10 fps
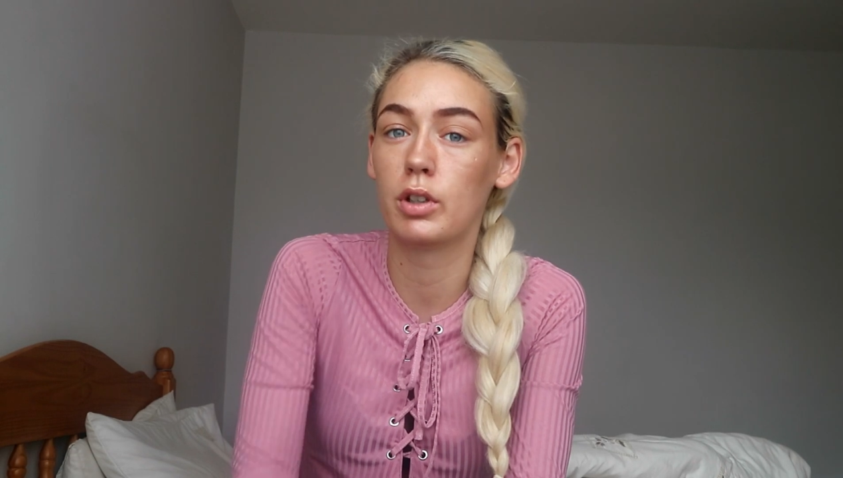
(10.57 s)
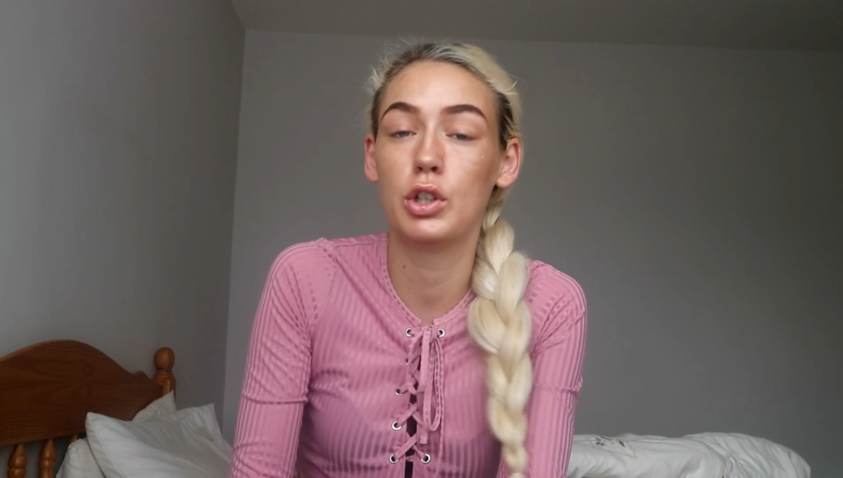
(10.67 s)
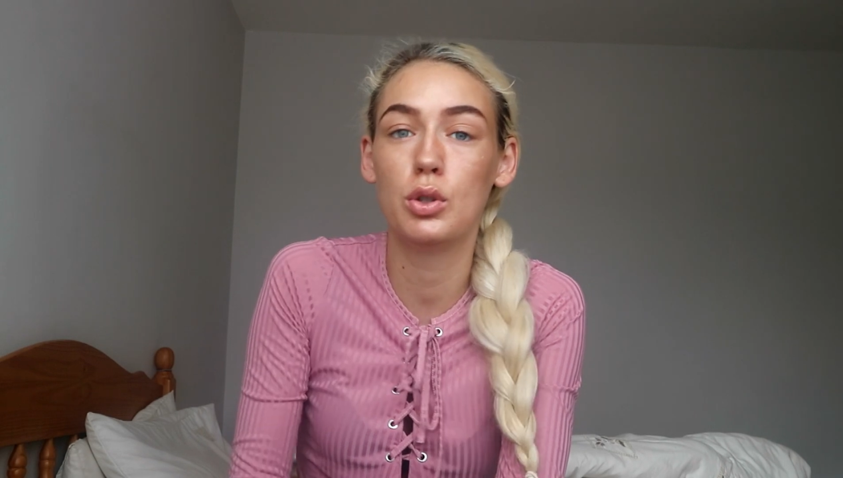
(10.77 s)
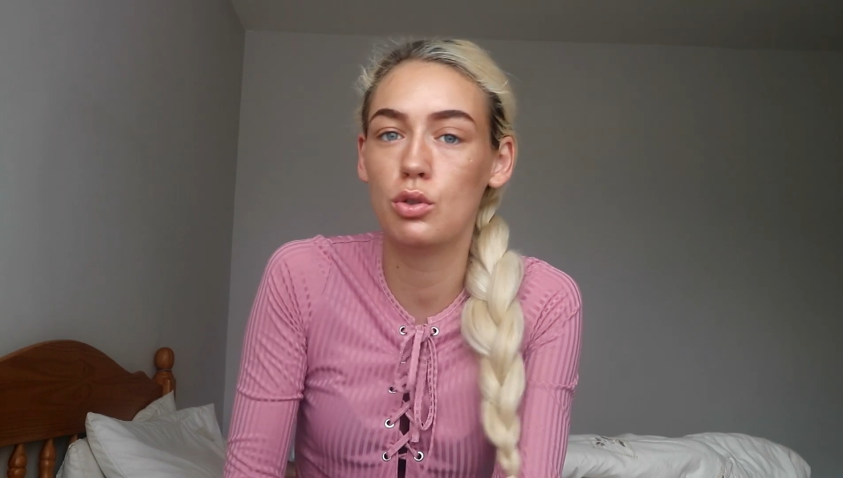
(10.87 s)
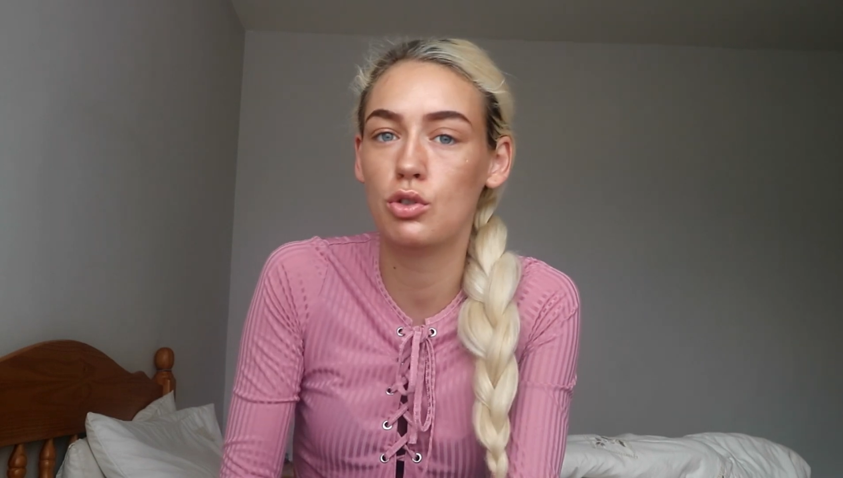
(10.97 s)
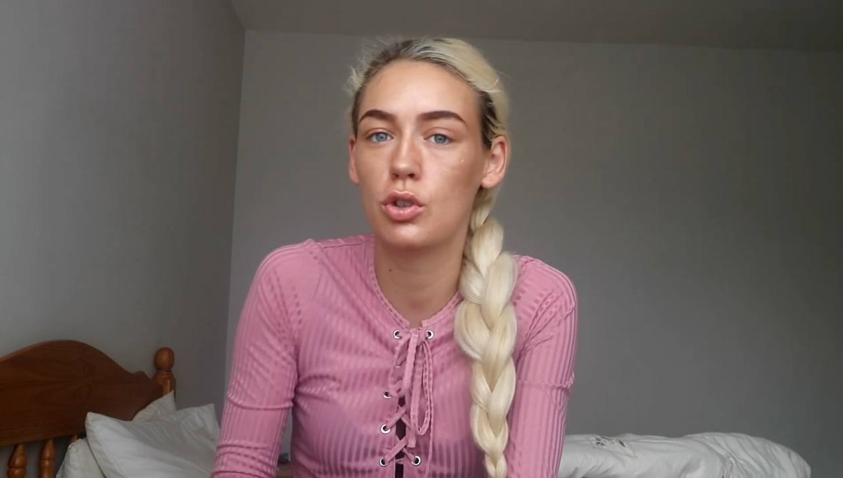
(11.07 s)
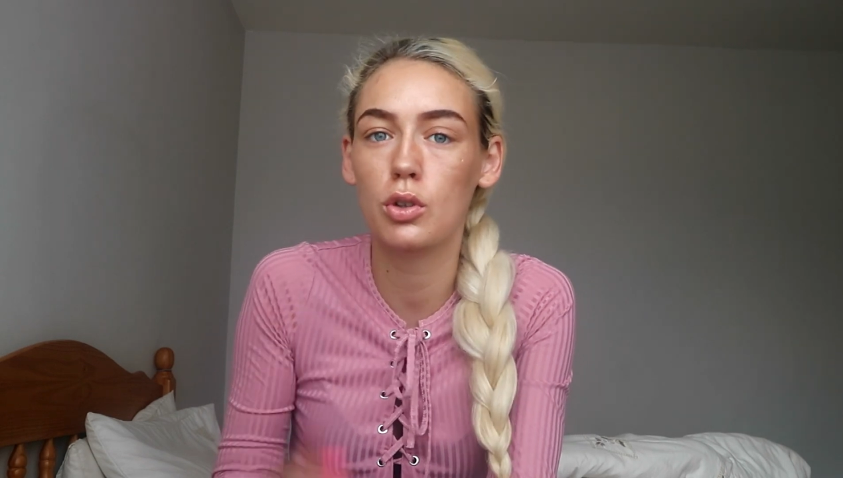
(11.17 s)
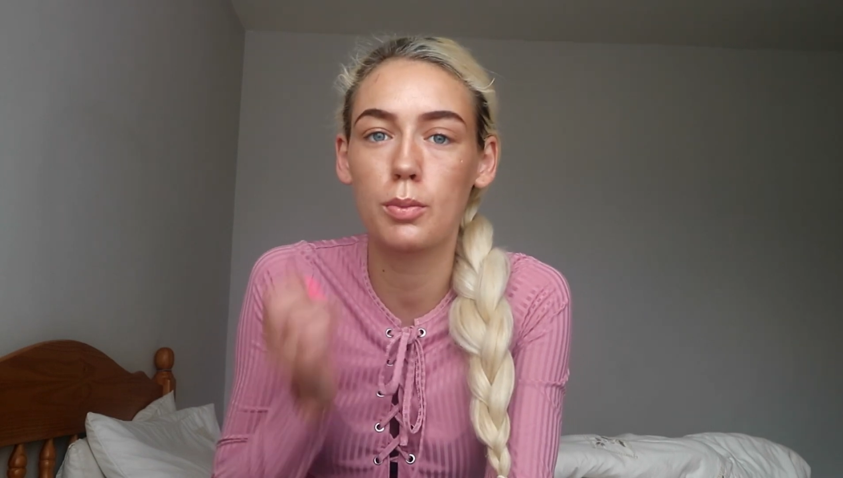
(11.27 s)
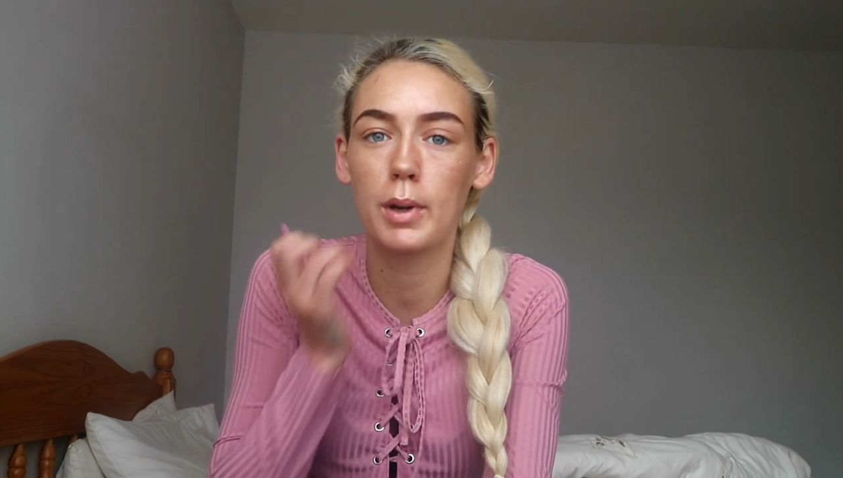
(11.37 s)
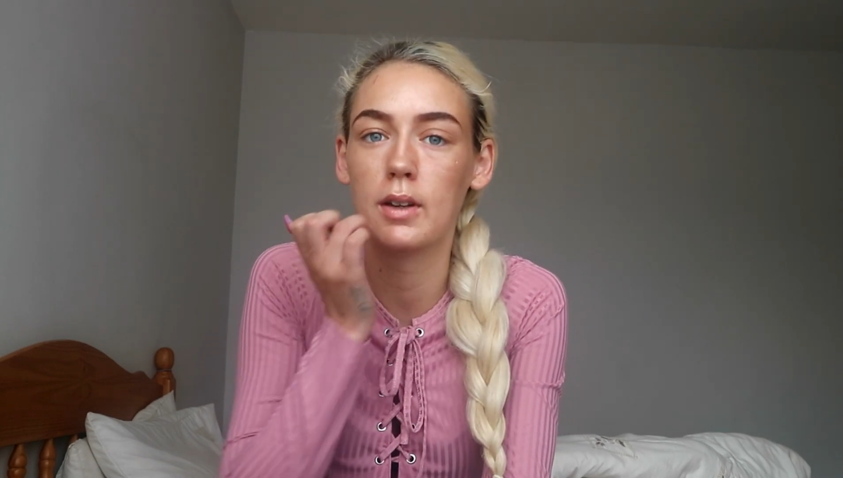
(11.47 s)
on
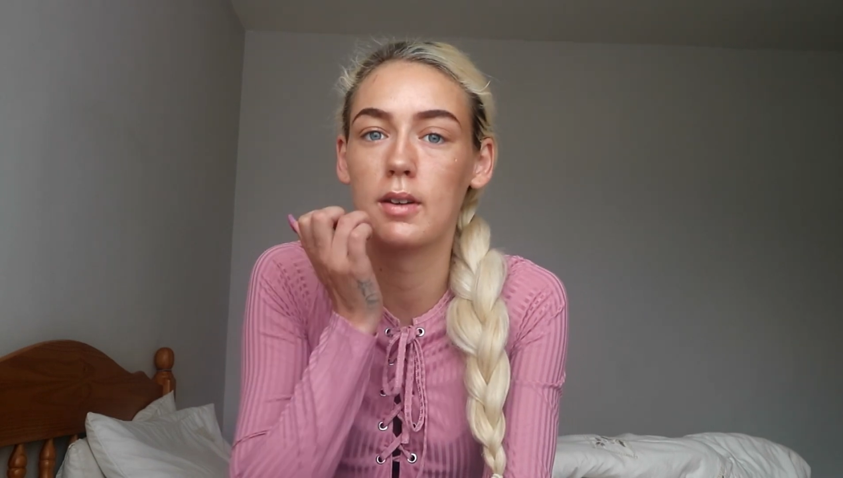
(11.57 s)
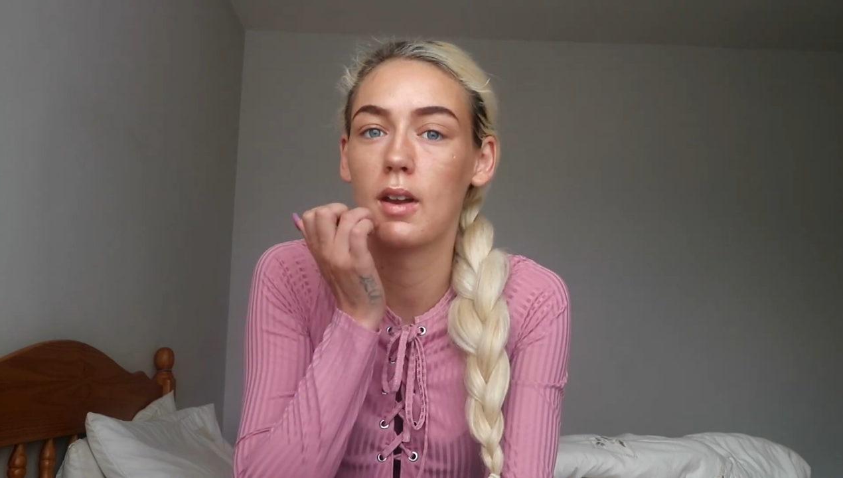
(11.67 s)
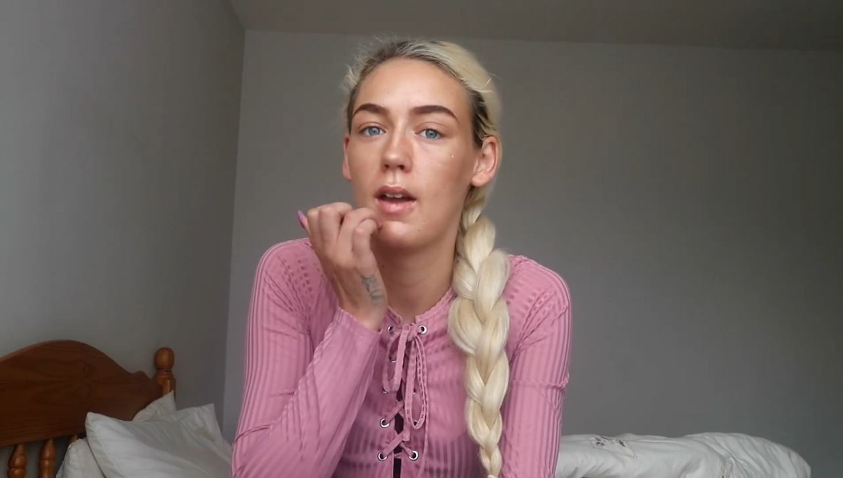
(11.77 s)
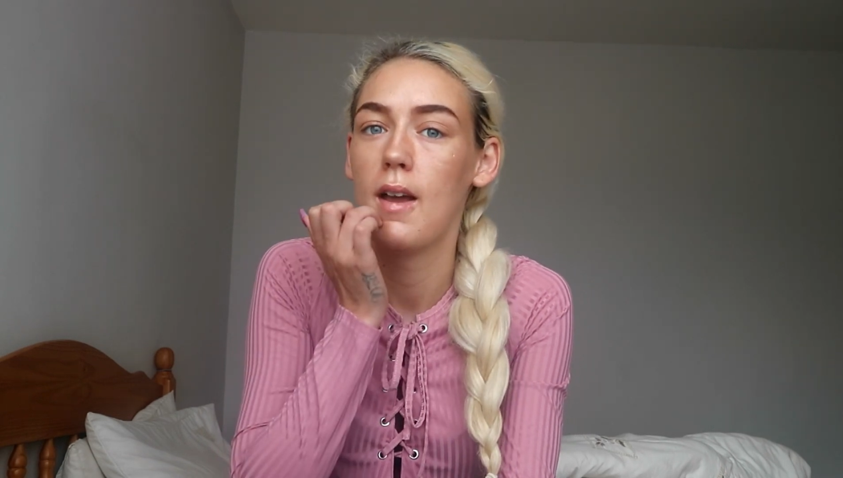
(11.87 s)
YouTube and